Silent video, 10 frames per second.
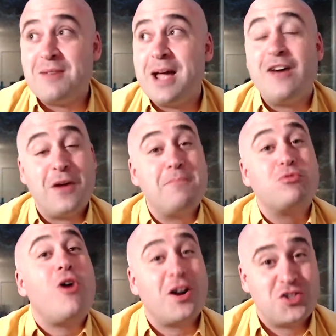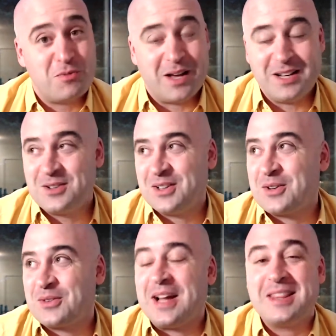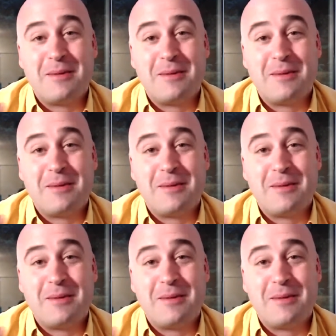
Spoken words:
may have a proximate nuclear threat.